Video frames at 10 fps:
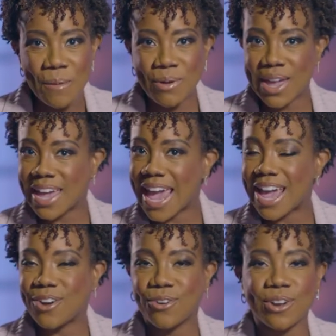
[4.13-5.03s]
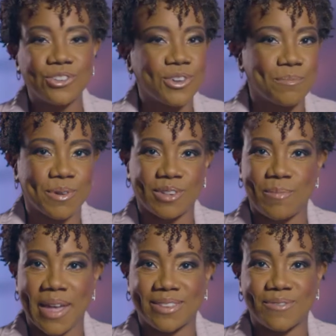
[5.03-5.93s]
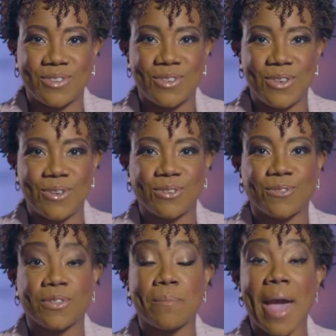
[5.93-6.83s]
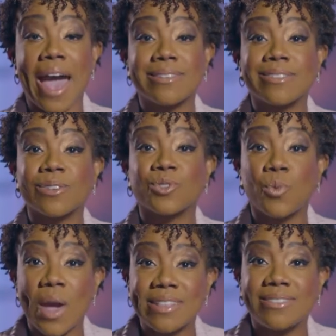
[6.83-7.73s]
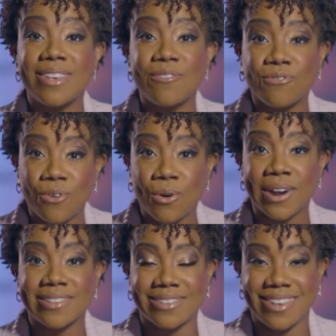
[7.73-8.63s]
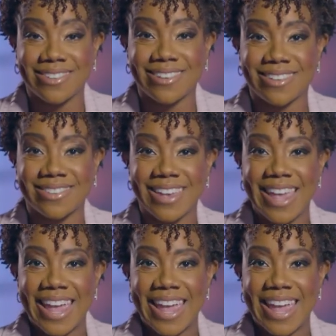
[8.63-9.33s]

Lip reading: bringing a Christian perspective to news for the past 24 seasons.